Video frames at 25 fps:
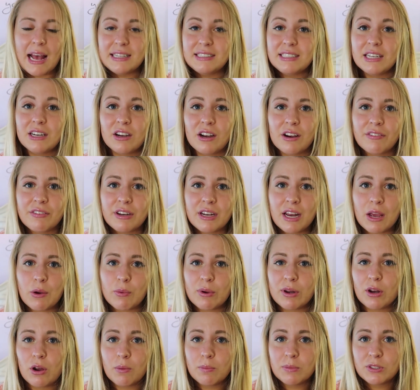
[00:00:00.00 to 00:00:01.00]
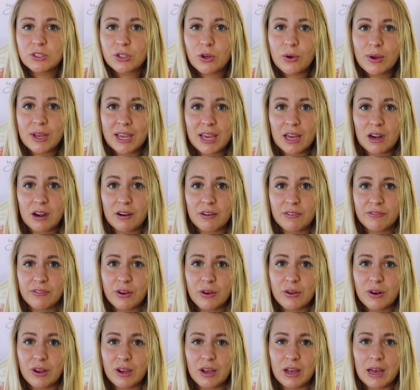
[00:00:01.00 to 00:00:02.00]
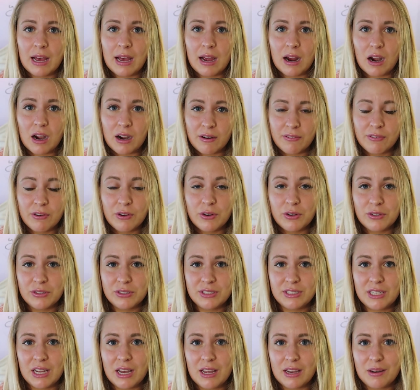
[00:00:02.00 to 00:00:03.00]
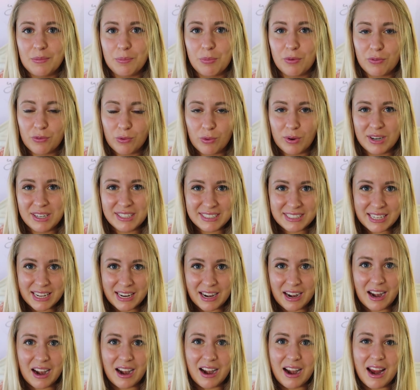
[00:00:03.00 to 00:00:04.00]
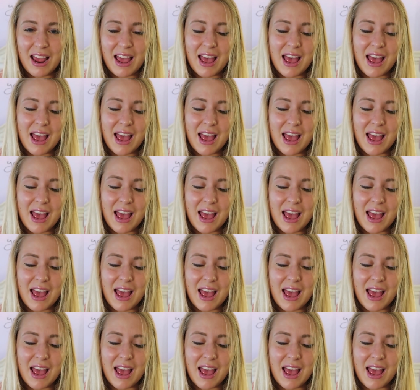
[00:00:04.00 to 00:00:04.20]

At dinner every night we'd almost go and get our photos done before dinner,